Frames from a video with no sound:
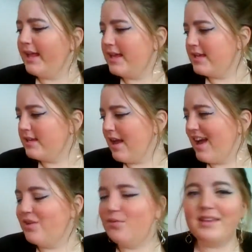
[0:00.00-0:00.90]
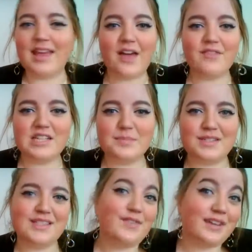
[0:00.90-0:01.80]
And I don't really have any
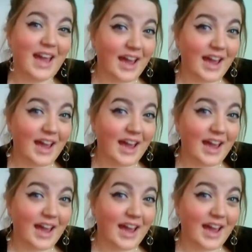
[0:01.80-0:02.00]
specific